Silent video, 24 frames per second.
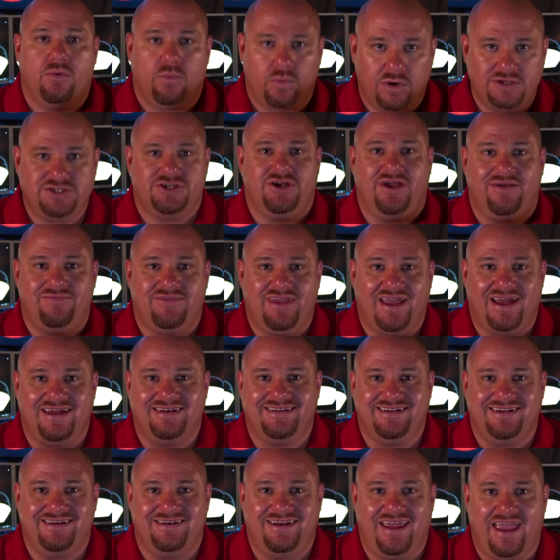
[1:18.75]
Once you have the
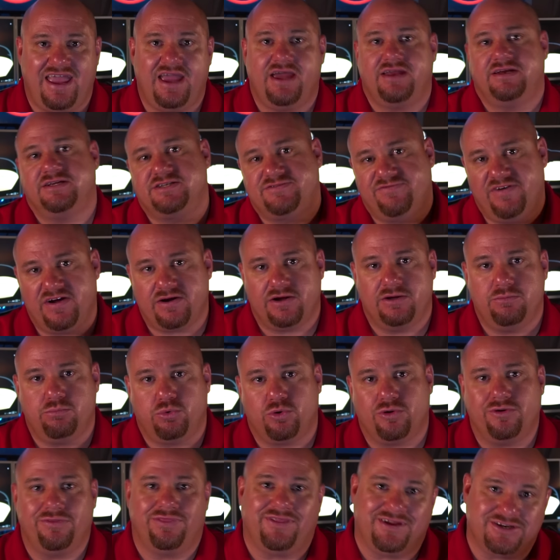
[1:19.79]
ID in hand, it's very
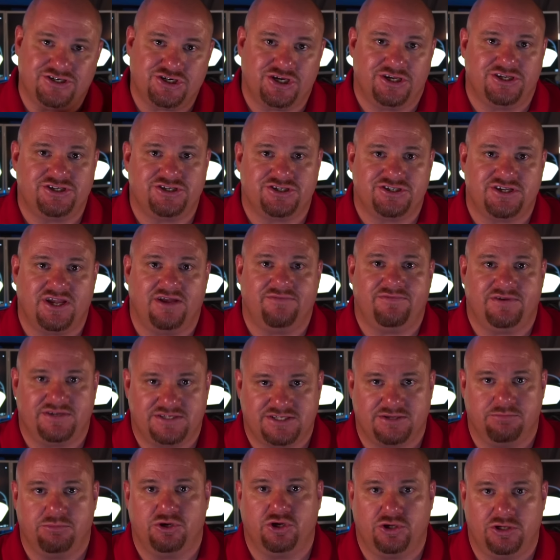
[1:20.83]
important that you get yourself into
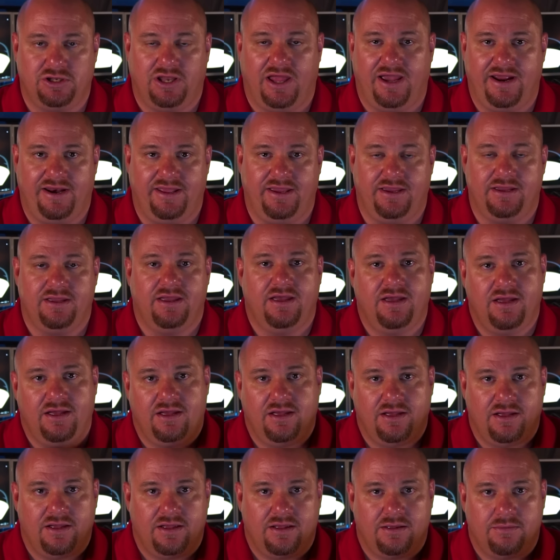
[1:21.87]
some good lighting.
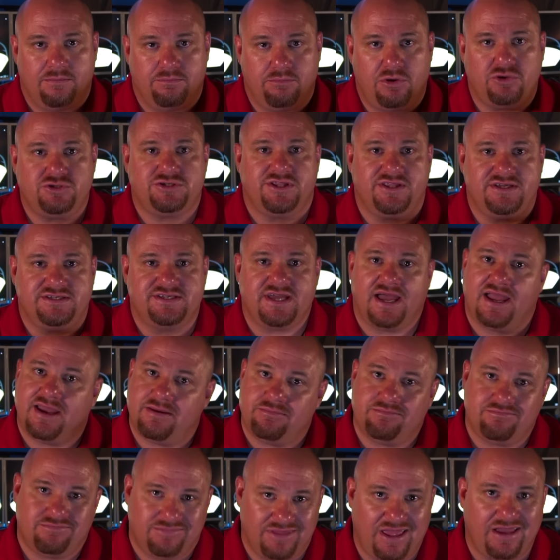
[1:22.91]
Most of the
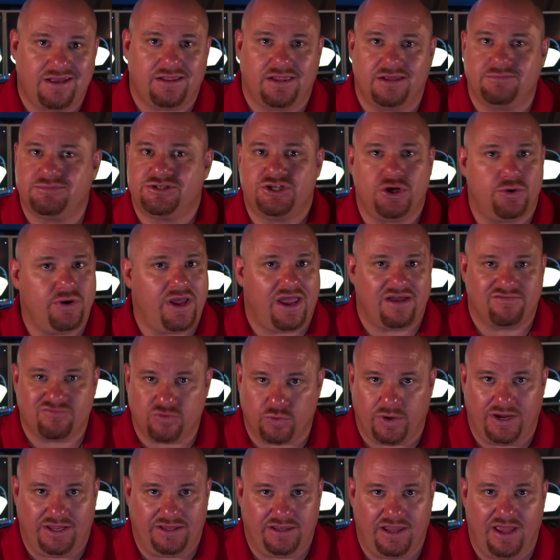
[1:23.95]
time, nightclubs don't have
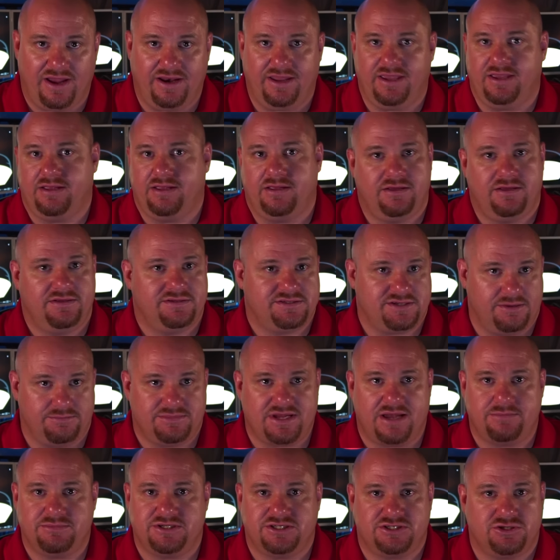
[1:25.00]
great lighting.
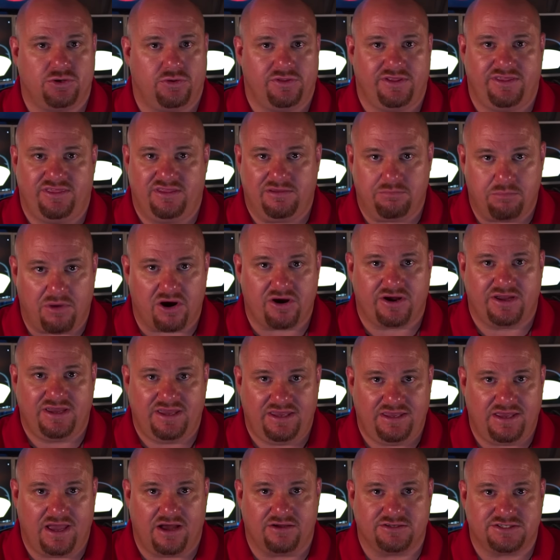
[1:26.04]
Sometimes it's only the
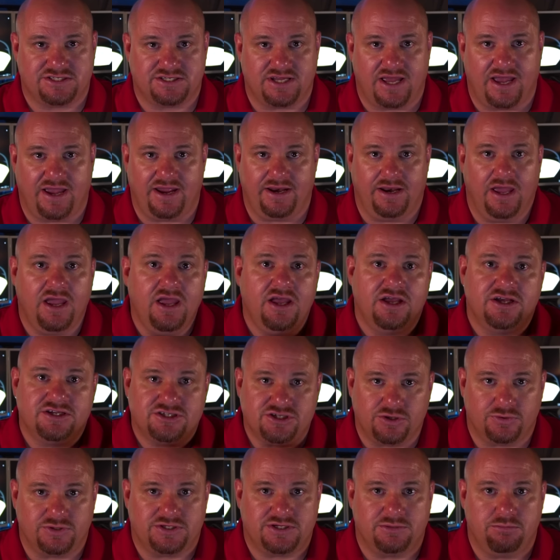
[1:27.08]
marquee outside.
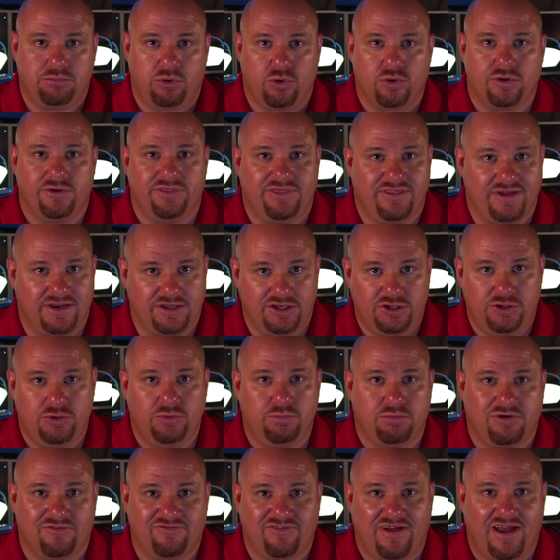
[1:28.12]
So it's important that you
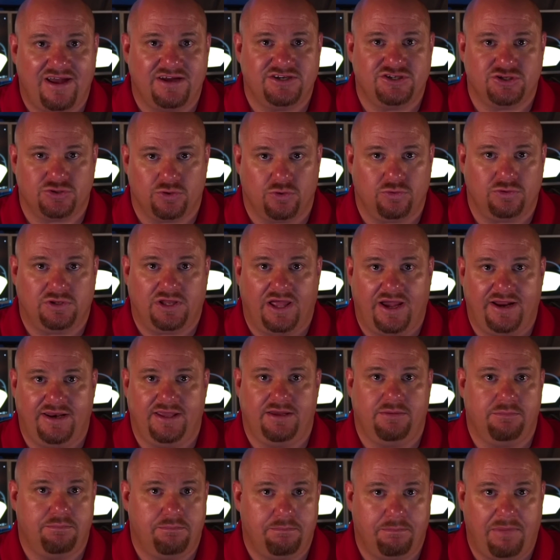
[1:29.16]
provide your own
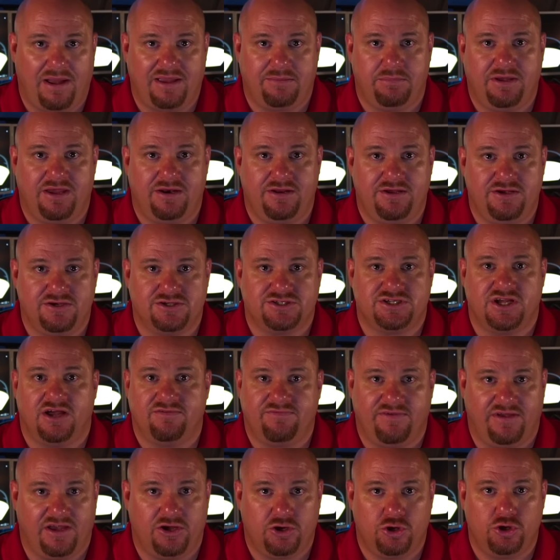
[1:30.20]
lighting by getting yourself
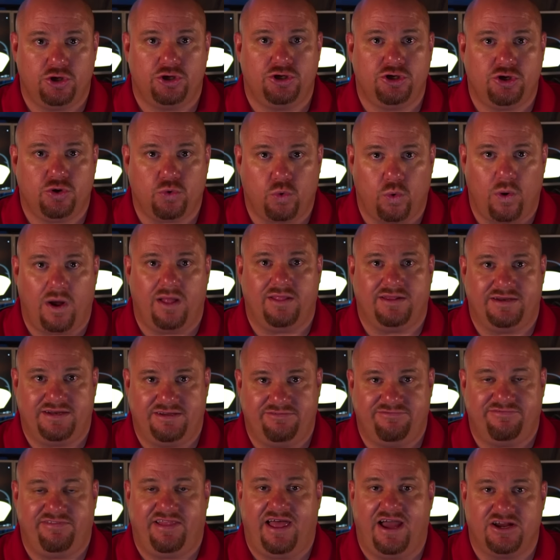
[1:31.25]
a good quality
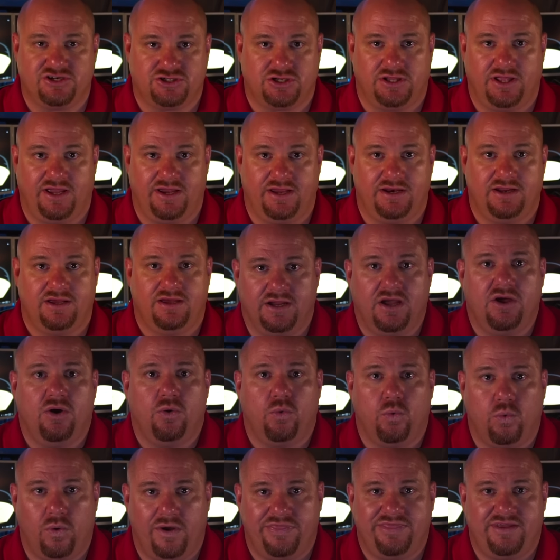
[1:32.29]
flashlight.
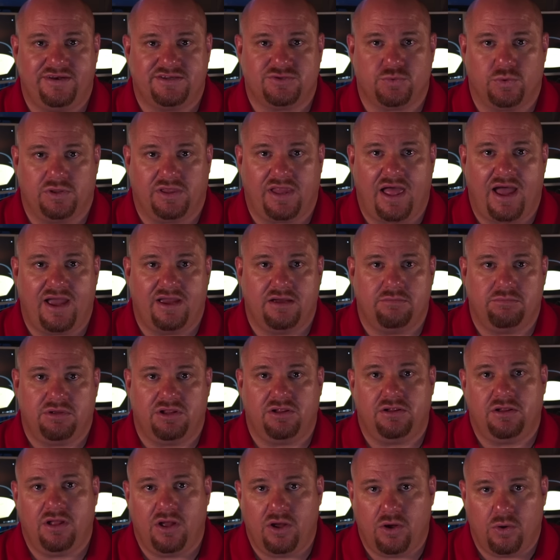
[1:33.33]
One that's reliable,